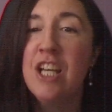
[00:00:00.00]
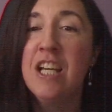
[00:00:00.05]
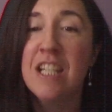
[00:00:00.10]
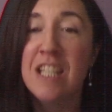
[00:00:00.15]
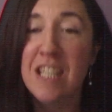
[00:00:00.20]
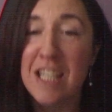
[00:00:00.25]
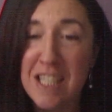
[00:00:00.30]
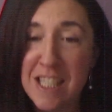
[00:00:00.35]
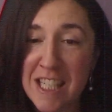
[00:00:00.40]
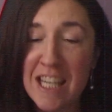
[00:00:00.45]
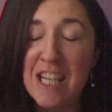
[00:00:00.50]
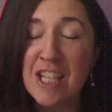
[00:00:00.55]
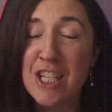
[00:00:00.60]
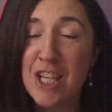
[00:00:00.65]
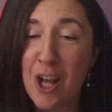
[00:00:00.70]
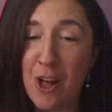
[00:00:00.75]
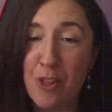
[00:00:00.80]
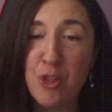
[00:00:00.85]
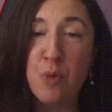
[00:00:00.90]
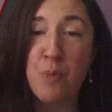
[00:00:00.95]
to teach
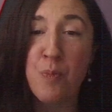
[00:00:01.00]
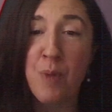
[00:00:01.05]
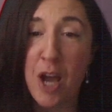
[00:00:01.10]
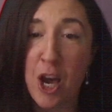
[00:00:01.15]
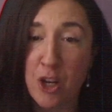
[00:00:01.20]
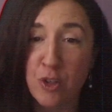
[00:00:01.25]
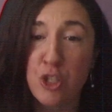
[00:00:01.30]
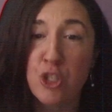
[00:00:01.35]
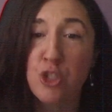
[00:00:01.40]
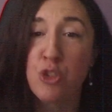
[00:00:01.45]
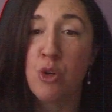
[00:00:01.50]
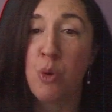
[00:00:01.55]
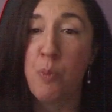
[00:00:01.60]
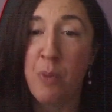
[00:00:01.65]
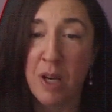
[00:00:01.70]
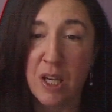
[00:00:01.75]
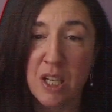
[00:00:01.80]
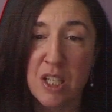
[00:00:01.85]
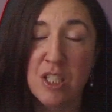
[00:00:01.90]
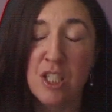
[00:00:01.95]
healthy boundaries to a
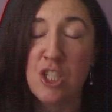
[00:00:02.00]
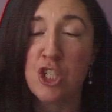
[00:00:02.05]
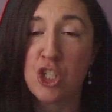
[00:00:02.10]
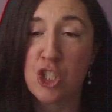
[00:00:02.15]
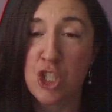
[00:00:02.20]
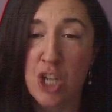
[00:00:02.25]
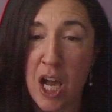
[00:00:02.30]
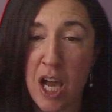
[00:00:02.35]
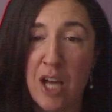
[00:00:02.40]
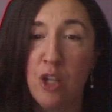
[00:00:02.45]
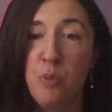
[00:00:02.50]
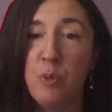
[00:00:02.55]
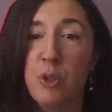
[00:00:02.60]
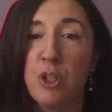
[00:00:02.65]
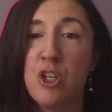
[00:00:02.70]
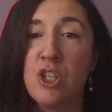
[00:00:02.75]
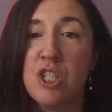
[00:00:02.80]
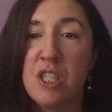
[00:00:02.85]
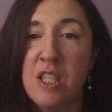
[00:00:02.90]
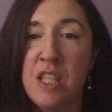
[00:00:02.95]
Pisces child,
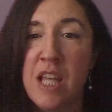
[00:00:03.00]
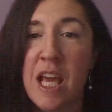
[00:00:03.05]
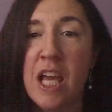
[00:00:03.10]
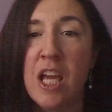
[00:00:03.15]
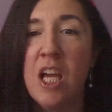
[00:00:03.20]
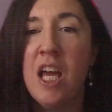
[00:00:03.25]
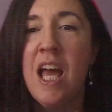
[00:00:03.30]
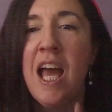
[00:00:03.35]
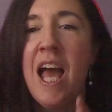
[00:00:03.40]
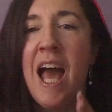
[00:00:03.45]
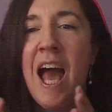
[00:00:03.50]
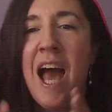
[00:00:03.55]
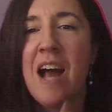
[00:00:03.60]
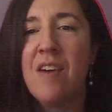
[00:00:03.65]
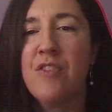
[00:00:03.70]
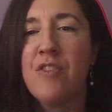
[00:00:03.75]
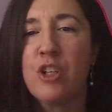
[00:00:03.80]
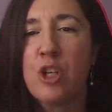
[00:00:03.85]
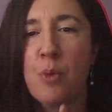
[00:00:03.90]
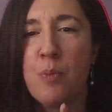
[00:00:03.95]
because they
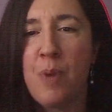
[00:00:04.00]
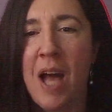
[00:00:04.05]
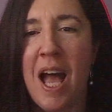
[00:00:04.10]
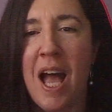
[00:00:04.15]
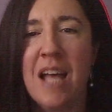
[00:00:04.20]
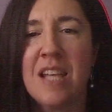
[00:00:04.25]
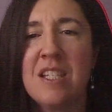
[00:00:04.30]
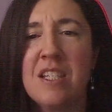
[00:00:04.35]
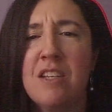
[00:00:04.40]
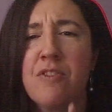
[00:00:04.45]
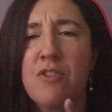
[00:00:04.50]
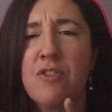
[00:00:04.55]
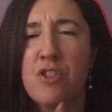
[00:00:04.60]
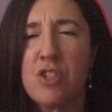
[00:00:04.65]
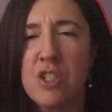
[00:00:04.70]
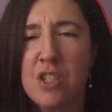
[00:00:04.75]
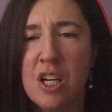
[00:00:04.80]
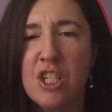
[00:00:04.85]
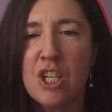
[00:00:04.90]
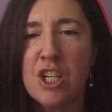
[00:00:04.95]
have the capacity for
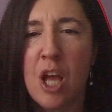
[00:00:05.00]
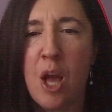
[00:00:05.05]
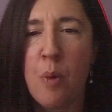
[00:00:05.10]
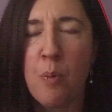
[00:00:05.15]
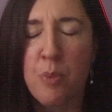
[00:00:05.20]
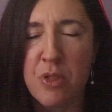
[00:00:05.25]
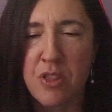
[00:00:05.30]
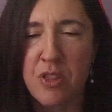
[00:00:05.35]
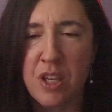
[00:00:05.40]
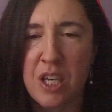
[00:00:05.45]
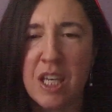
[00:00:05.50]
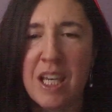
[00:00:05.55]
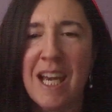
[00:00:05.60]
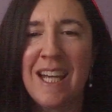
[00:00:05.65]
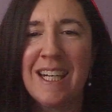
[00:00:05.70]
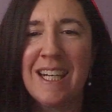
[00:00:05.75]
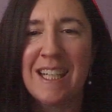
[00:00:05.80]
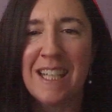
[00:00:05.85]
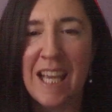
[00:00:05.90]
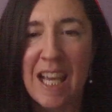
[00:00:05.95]
such empathy
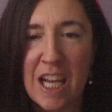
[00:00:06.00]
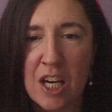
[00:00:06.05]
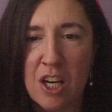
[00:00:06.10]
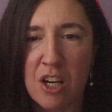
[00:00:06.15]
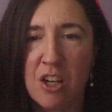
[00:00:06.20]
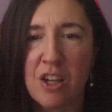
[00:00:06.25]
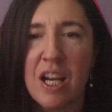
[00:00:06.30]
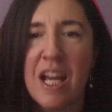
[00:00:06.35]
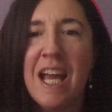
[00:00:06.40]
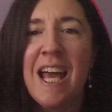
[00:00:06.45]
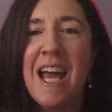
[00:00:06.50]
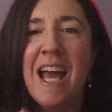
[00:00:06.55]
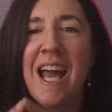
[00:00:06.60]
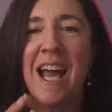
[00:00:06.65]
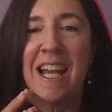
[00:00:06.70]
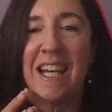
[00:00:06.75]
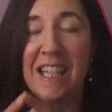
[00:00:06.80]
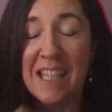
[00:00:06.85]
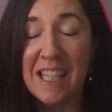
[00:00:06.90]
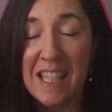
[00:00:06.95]
and care
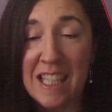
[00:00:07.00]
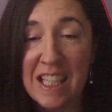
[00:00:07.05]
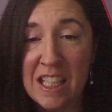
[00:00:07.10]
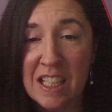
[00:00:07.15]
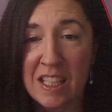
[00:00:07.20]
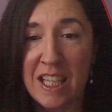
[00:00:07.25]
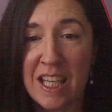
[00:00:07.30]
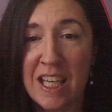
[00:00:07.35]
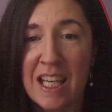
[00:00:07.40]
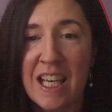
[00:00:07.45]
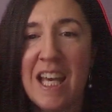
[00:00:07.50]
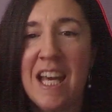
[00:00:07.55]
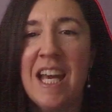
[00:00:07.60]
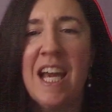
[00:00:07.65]
and healing.